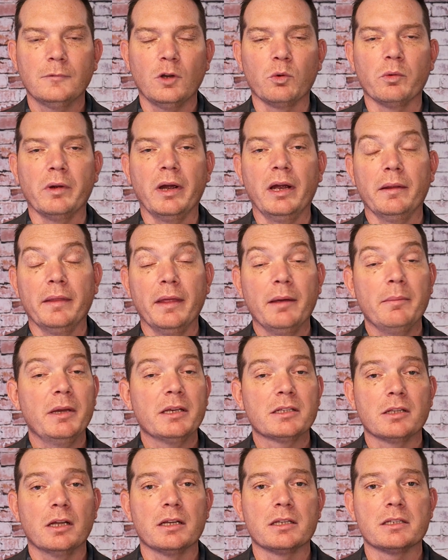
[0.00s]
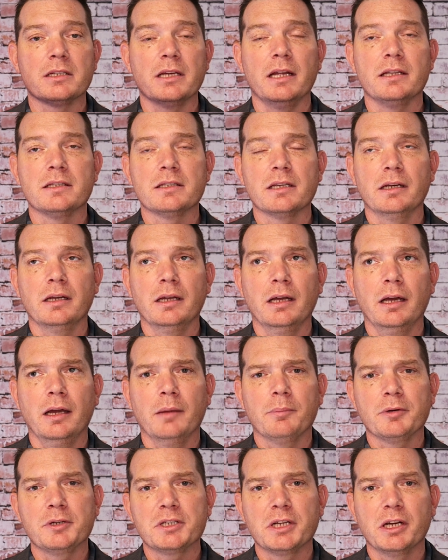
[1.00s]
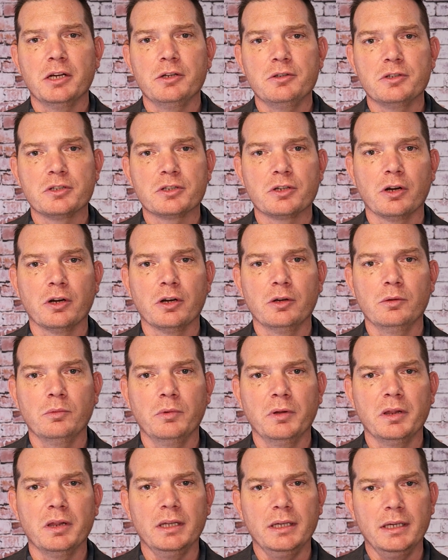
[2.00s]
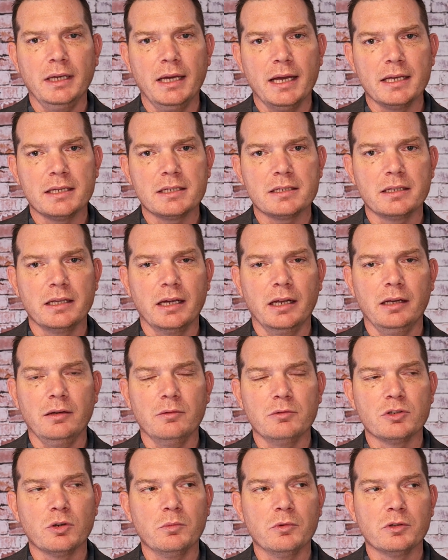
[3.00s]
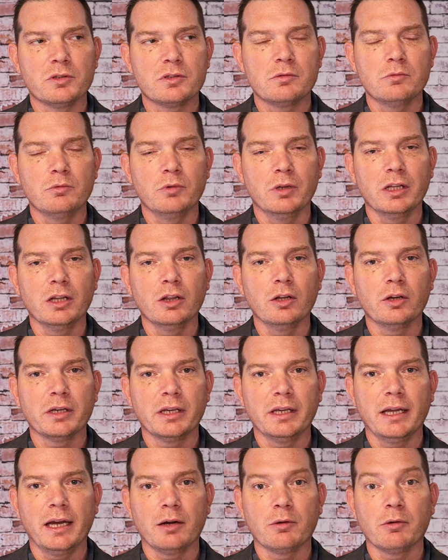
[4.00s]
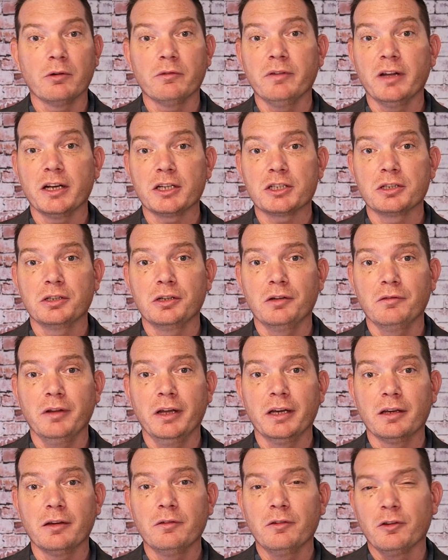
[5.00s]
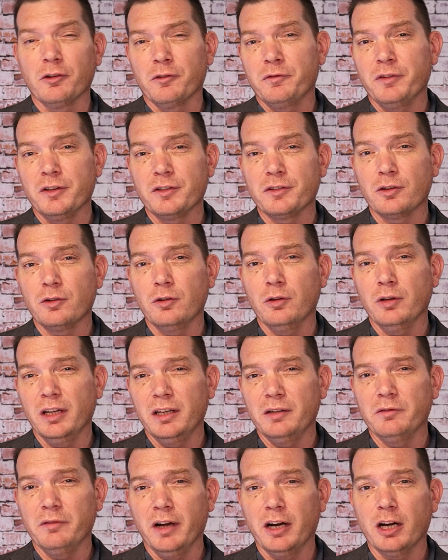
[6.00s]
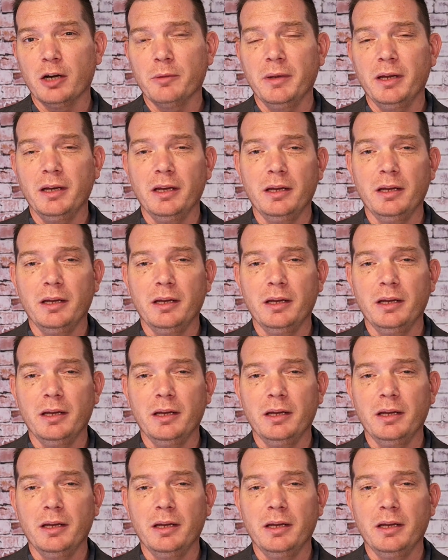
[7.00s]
Right. That makes a lot of sense. And I appreciate how you started with the S, and it was almost really looking at a reflection of like your physical environment